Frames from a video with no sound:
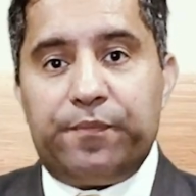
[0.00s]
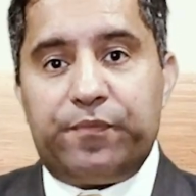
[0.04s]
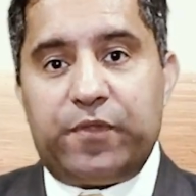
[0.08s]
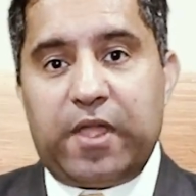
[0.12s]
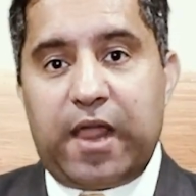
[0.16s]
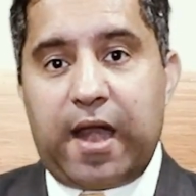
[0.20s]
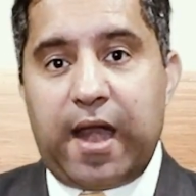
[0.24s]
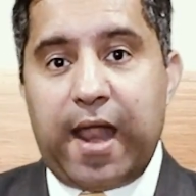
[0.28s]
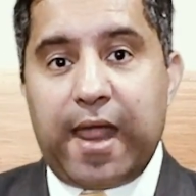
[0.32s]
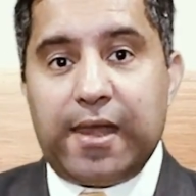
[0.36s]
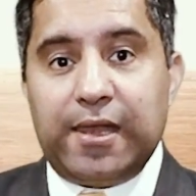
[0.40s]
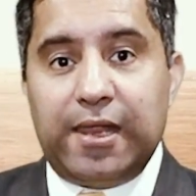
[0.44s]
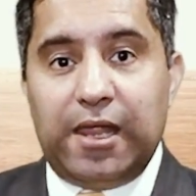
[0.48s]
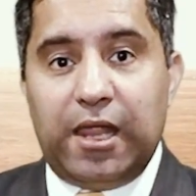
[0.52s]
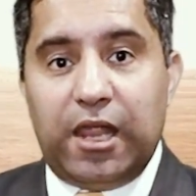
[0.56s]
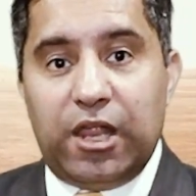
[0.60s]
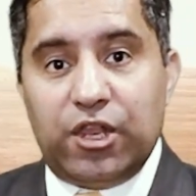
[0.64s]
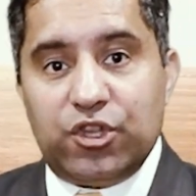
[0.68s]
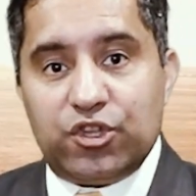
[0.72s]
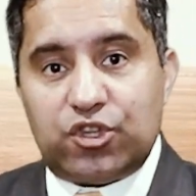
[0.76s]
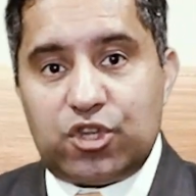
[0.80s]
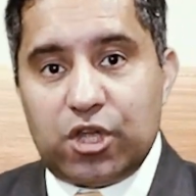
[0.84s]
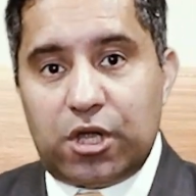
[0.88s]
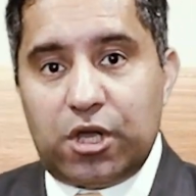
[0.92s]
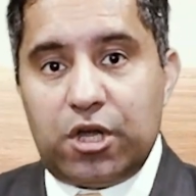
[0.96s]
there are any
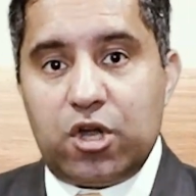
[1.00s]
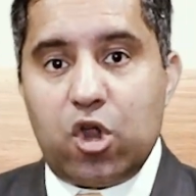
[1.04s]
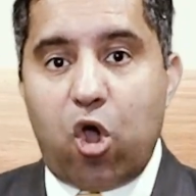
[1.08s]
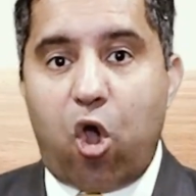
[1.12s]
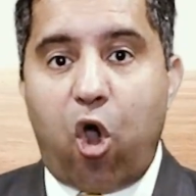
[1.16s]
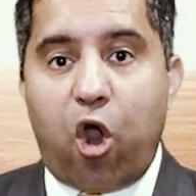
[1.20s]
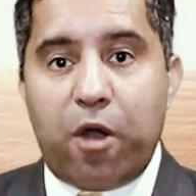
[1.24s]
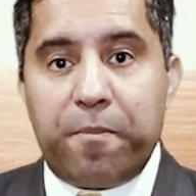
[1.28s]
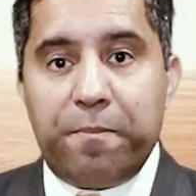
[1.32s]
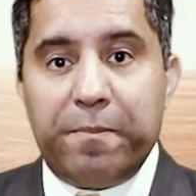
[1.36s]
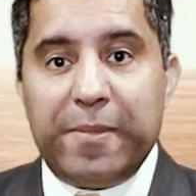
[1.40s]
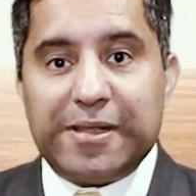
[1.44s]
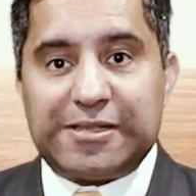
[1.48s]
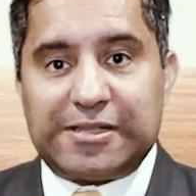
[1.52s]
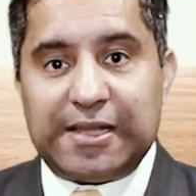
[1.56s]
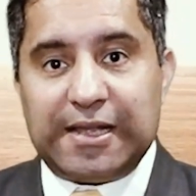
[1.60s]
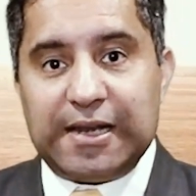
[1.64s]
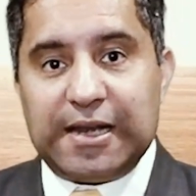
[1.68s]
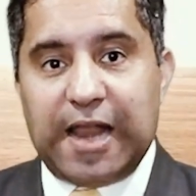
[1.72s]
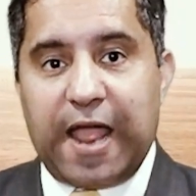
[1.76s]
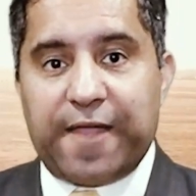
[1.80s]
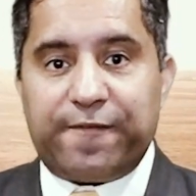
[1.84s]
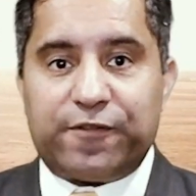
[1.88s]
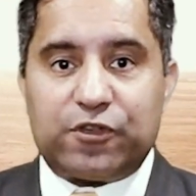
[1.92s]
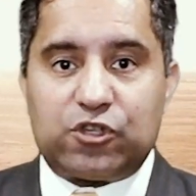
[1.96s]
injured or missing
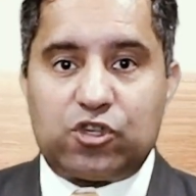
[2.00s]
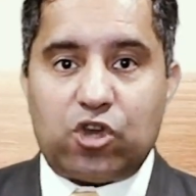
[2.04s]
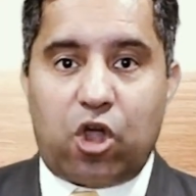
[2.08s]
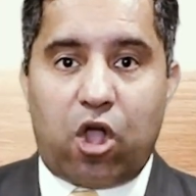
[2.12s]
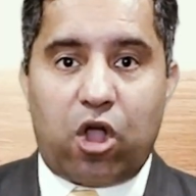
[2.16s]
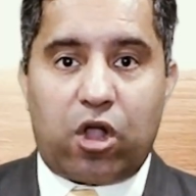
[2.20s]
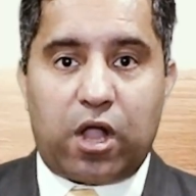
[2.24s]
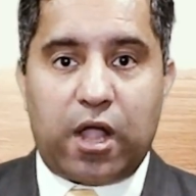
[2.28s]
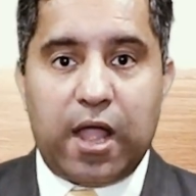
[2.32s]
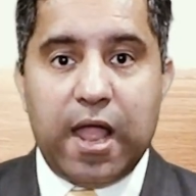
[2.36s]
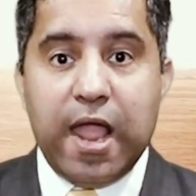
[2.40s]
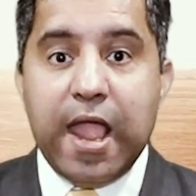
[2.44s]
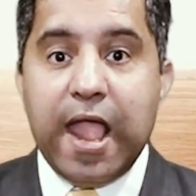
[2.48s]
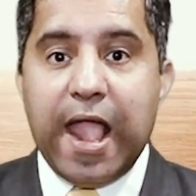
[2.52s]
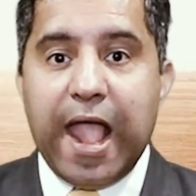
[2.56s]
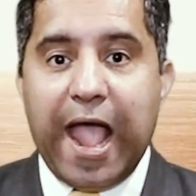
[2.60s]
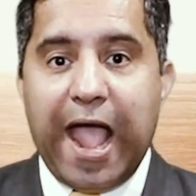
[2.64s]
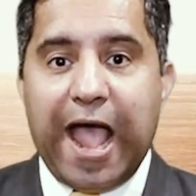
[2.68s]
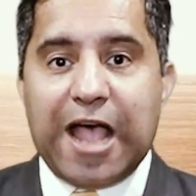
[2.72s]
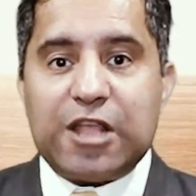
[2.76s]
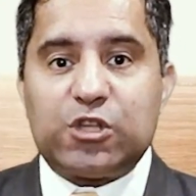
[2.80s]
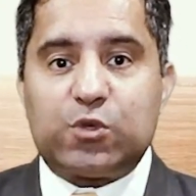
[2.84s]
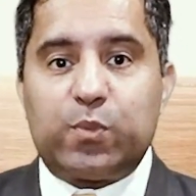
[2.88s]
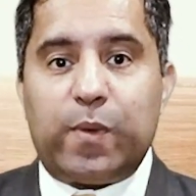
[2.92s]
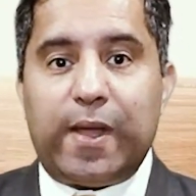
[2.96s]
livestock,
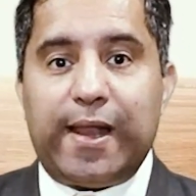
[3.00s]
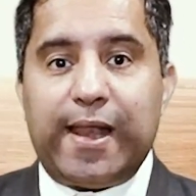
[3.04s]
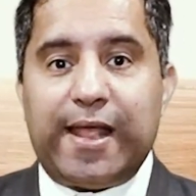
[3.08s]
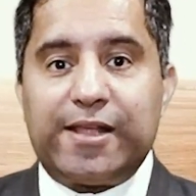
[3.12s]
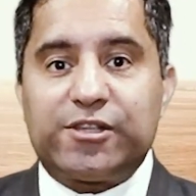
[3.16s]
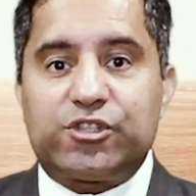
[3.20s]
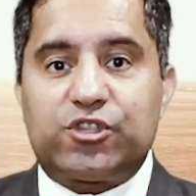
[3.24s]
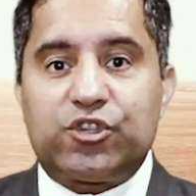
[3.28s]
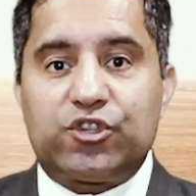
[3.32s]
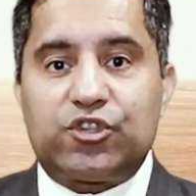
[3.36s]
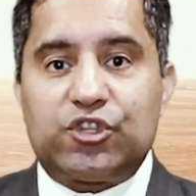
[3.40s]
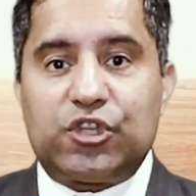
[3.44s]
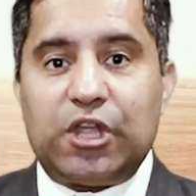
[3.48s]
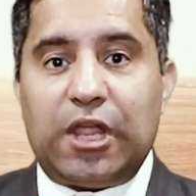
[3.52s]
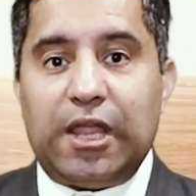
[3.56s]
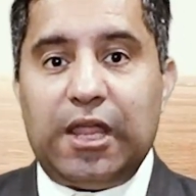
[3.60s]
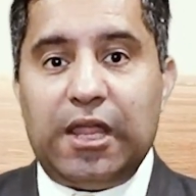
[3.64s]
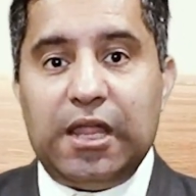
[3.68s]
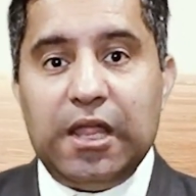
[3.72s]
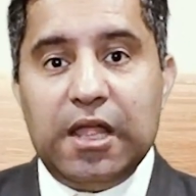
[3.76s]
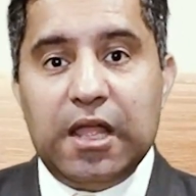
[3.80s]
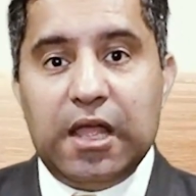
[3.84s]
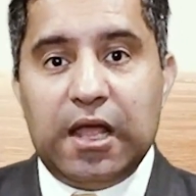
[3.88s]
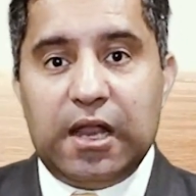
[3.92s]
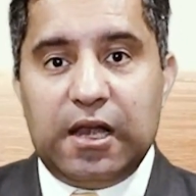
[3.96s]
as well as to see
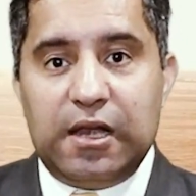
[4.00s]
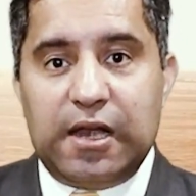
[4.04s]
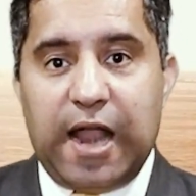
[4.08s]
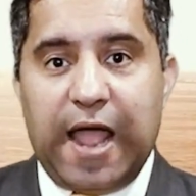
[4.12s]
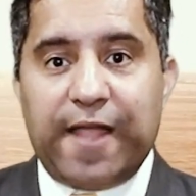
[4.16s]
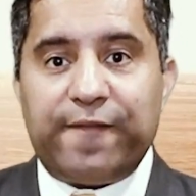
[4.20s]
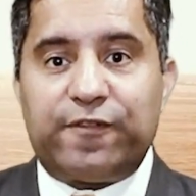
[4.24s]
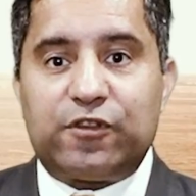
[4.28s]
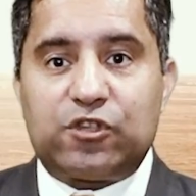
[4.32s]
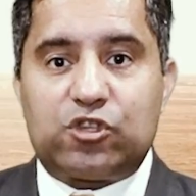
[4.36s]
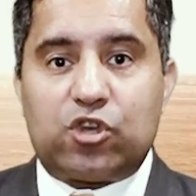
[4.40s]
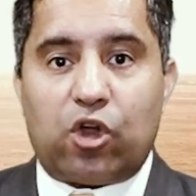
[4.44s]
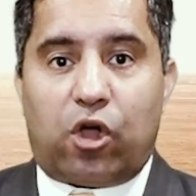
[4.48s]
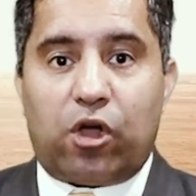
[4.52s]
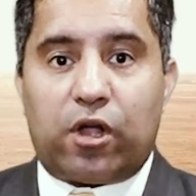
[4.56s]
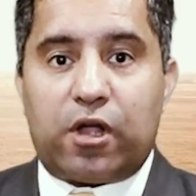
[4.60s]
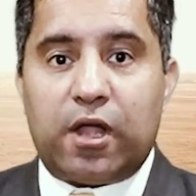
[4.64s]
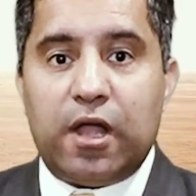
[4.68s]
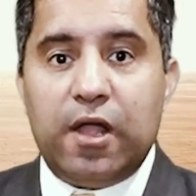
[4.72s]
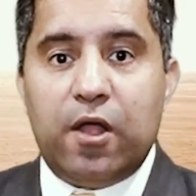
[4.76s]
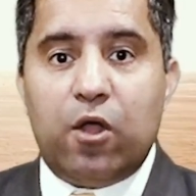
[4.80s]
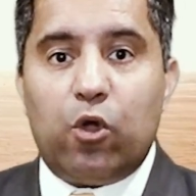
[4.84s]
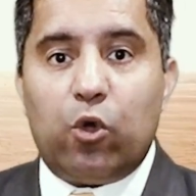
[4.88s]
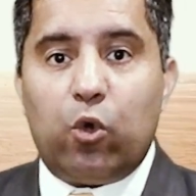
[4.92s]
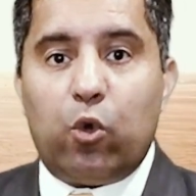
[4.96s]
livestock
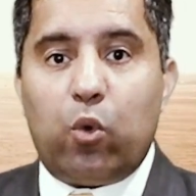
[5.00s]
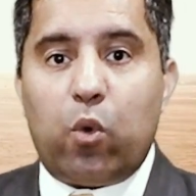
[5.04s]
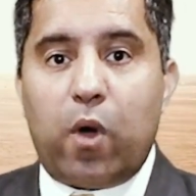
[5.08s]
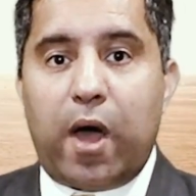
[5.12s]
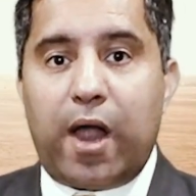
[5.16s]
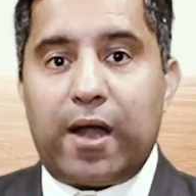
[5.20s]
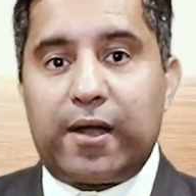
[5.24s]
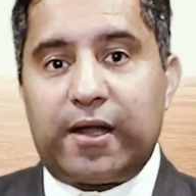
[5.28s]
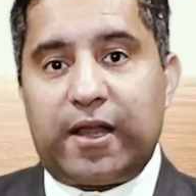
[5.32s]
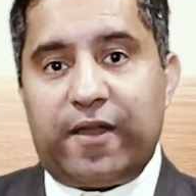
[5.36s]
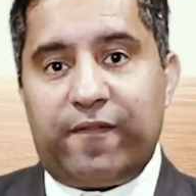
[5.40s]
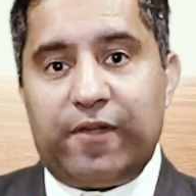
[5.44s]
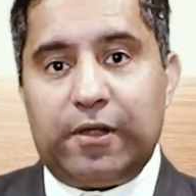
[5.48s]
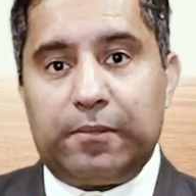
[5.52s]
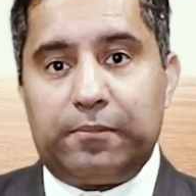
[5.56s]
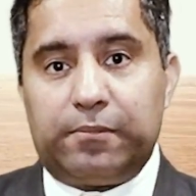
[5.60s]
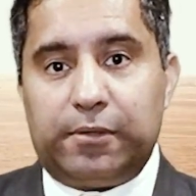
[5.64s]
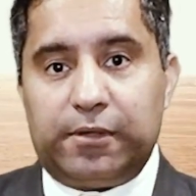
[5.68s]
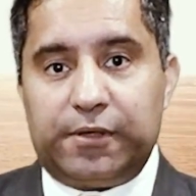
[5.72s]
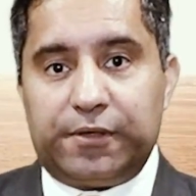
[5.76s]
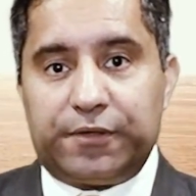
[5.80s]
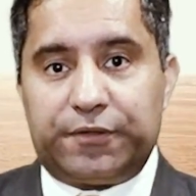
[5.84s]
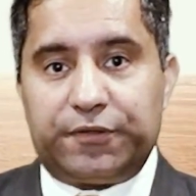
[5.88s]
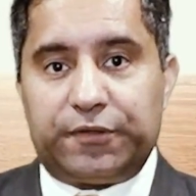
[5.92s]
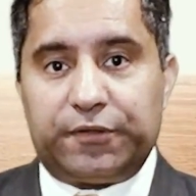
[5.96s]
who are giving
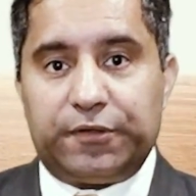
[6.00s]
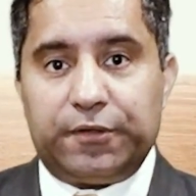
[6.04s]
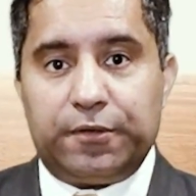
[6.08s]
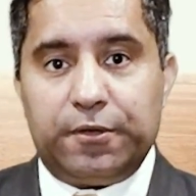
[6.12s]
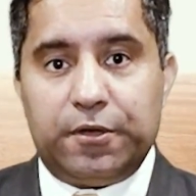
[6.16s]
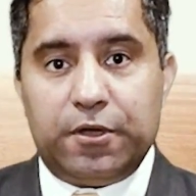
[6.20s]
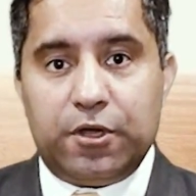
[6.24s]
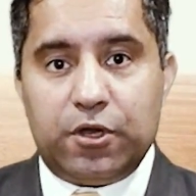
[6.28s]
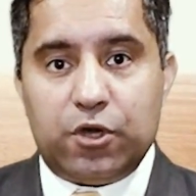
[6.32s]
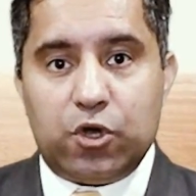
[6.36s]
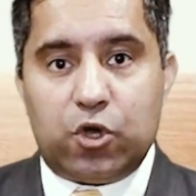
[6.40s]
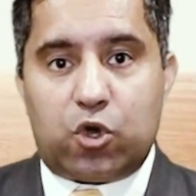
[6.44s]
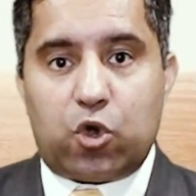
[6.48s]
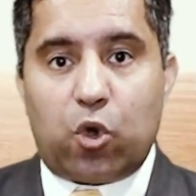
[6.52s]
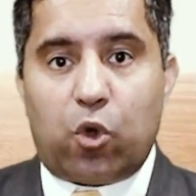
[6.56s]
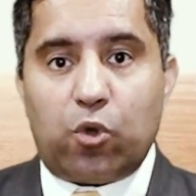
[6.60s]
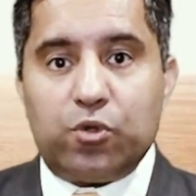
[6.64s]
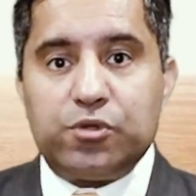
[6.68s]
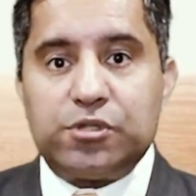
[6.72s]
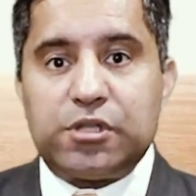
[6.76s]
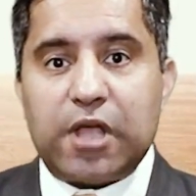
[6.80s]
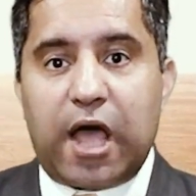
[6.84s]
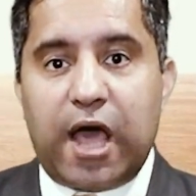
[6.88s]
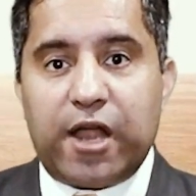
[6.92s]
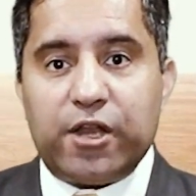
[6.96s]
birth.
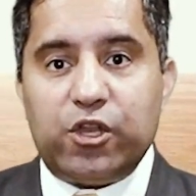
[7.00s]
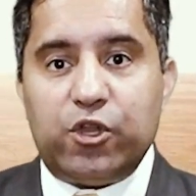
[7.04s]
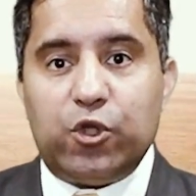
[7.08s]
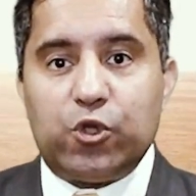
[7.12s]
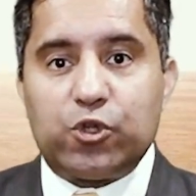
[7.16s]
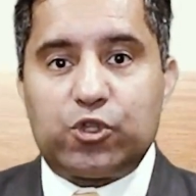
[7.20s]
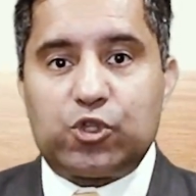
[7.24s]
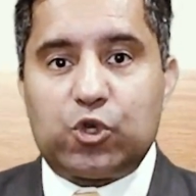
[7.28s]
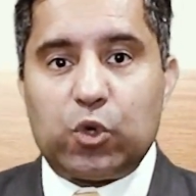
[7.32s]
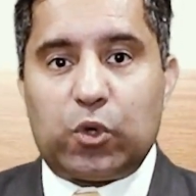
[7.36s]
Drones are used